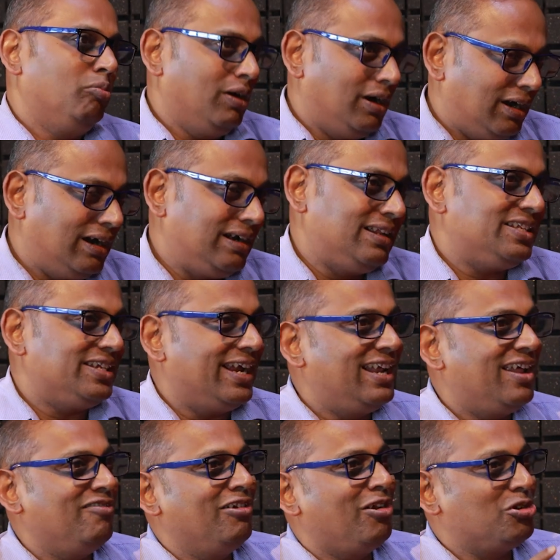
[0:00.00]
But China
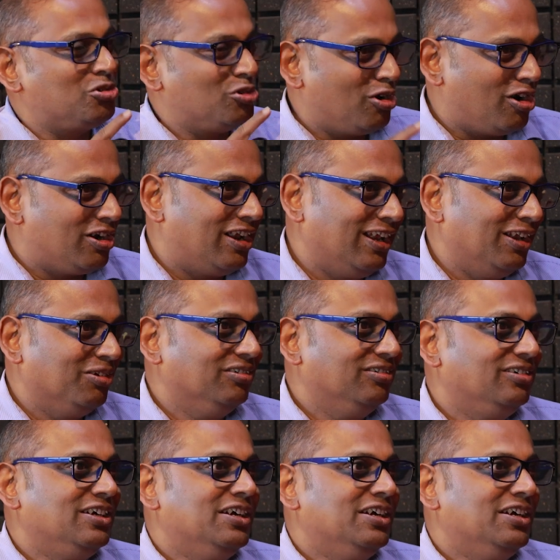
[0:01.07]
will also not tell you